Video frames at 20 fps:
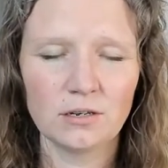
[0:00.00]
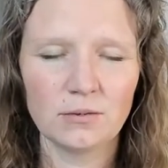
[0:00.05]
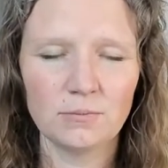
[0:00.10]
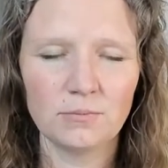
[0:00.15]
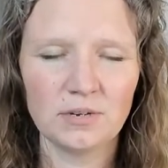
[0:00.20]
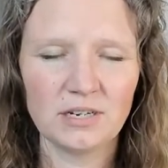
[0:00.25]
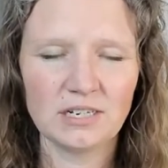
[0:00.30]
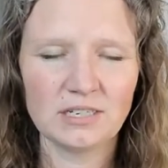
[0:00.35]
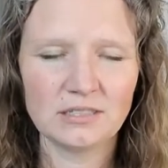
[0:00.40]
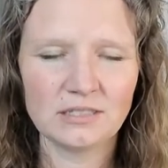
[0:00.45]

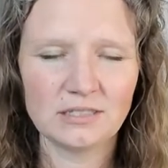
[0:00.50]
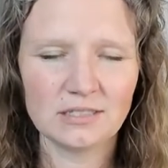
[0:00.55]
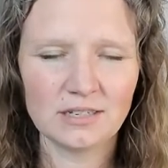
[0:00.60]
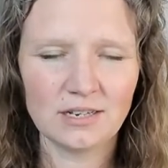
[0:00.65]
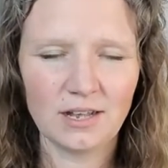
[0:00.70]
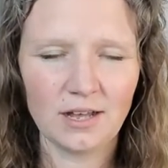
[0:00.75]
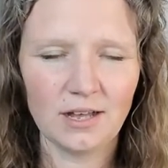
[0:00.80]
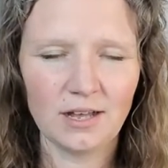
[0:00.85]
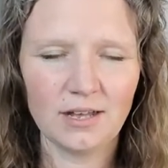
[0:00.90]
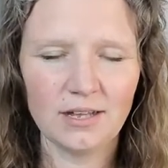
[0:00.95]
But it's
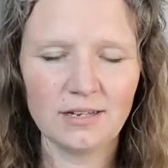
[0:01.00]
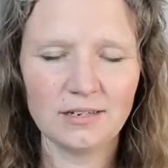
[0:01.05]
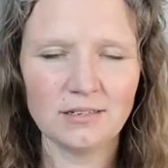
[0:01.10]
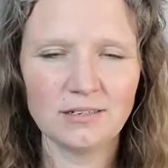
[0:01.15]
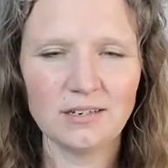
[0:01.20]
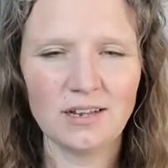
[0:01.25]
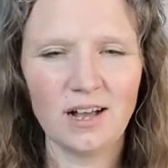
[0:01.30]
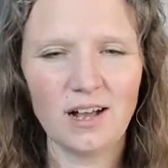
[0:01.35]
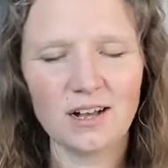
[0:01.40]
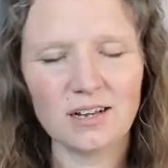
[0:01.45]
not
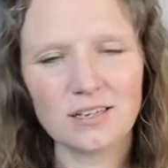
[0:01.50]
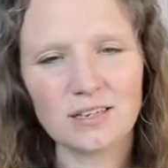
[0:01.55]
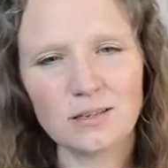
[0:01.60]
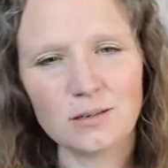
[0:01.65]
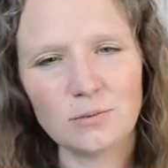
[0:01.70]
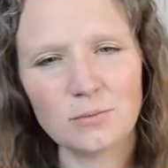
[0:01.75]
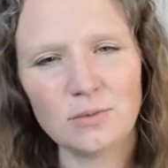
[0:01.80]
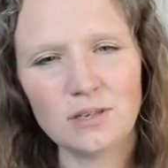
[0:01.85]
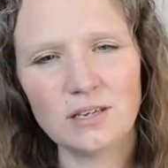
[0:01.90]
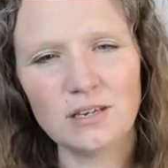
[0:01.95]

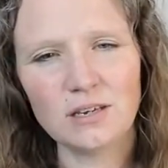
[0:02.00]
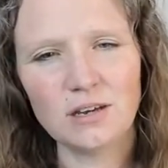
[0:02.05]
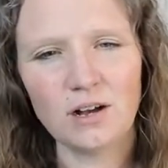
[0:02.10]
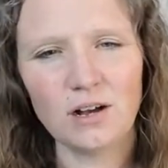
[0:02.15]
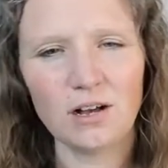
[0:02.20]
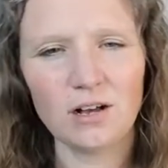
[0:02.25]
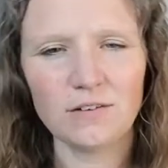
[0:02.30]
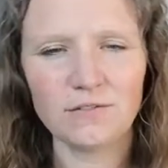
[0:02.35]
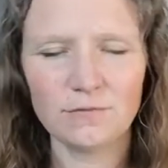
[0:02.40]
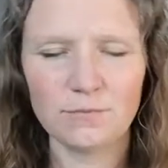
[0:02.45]
knocking me
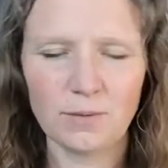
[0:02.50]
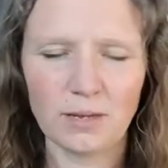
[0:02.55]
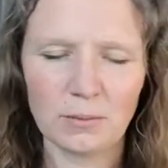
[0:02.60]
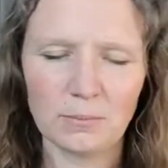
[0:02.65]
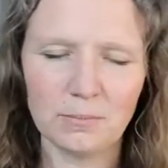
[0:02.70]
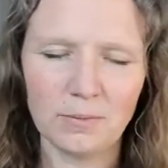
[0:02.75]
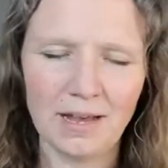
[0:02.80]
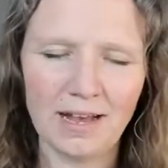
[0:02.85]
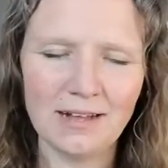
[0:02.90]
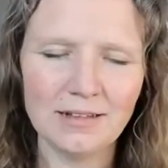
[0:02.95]
off my
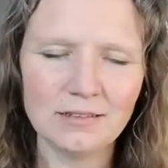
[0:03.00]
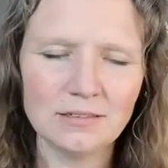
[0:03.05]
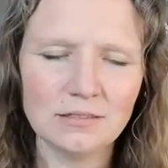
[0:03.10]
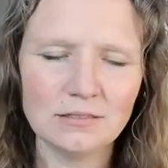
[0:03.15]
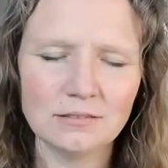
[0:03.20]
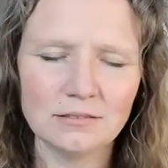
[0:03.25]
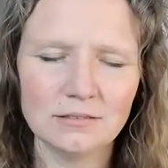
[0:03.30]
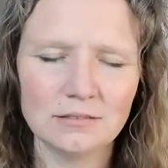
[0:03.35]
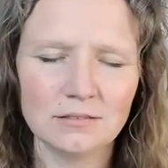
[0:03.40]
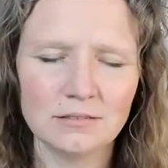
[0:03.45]

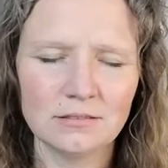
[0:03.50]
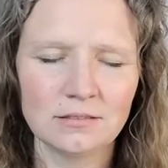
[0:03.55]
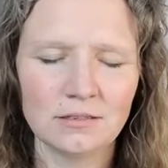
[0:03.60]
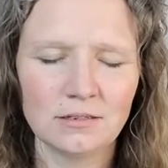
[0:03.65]
balance.